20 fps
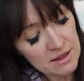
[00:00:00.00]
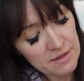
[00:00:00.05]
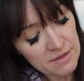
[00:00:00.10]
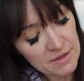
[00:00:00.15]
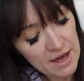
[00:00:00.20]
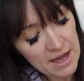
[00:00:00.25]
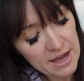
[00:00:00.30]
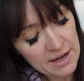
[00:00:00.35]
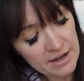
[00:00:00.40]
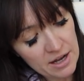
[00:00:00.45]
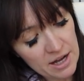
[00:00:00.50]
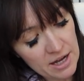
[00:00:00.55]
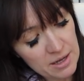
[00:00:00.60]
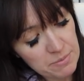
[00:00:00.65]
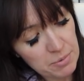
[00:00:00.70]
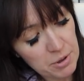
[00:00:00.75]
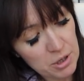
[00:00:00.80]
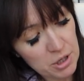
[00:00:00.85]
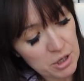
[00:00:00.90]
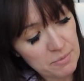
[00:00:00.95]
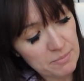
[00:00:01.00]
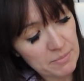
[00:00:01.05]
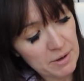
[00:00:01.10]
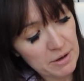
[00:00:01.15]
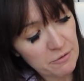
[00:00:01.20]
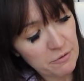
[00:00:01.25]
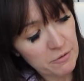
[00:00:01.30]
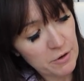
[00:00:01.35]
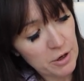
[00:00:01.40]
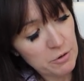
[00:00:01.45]
then I put my
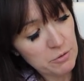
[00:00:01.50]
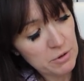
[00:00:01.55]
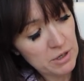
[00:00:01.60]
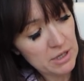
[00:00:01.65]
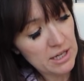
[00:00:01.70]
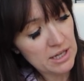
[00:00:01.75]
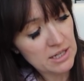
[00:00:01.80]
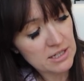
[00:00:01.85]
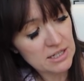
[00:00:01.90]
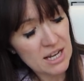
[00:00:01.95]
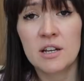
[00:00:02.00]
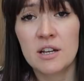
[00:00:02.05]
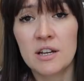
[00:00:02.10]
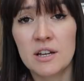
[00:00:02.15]
phone in it.